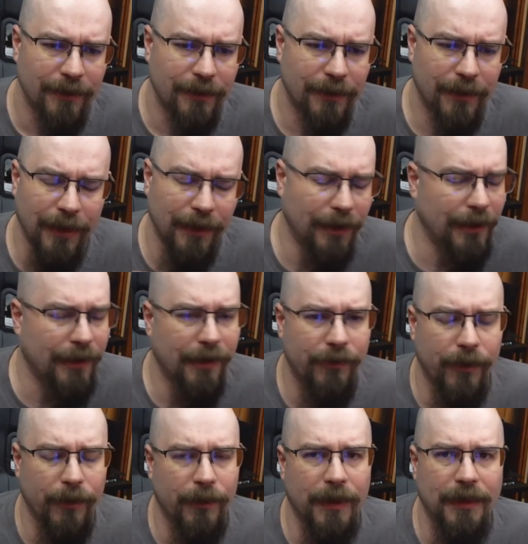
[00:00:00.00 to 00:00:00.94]
like, like
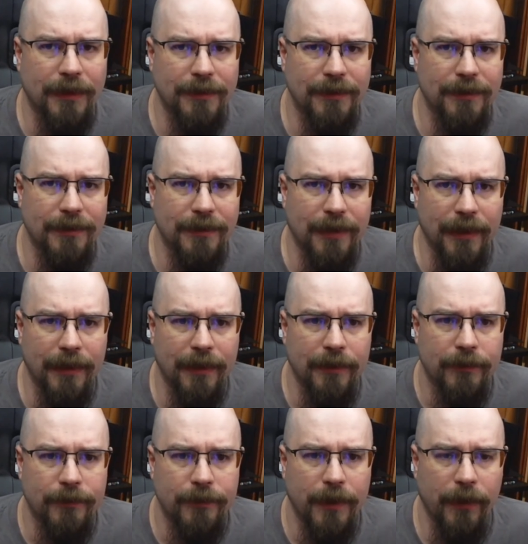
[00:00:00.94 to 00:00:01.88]
everyone else, it's like,
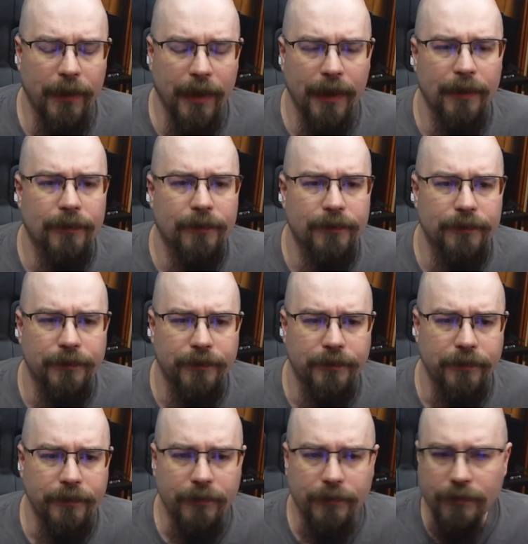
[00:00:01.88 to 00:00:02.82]
okay,
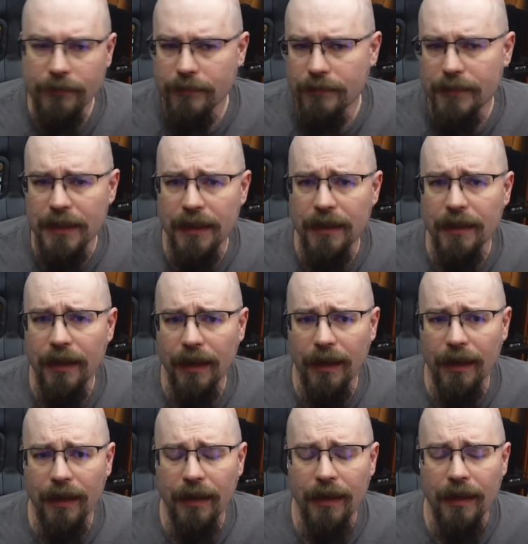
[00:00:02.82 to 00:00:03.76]

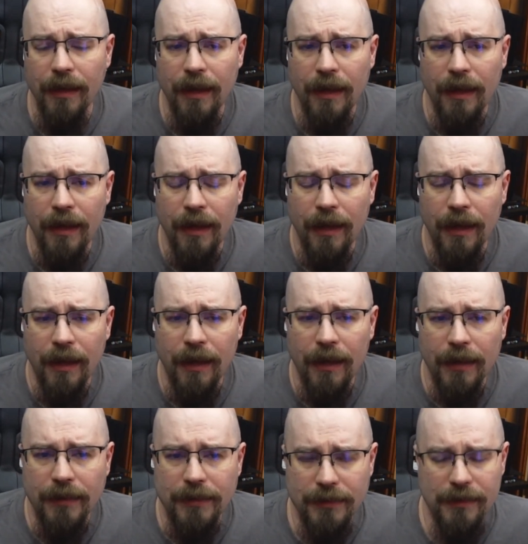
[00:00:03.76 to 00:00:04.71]
uh,
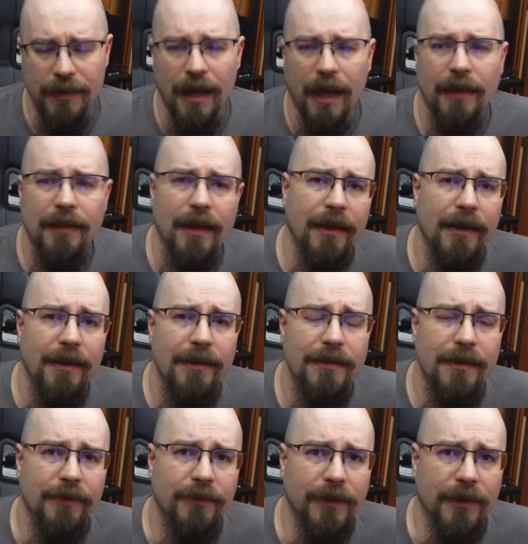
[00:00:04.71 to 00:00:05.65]
it's not that
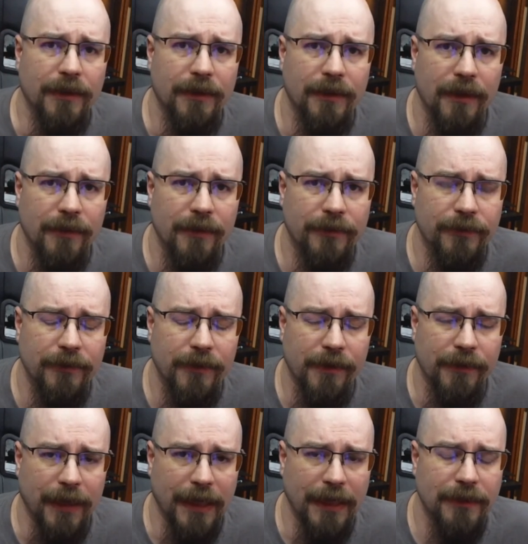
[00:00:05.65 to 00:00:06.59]
easy of, a, of,
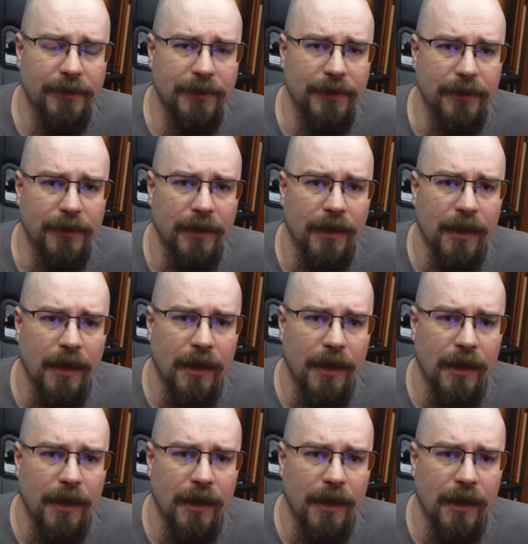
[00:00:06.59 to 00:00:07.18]
of an answer.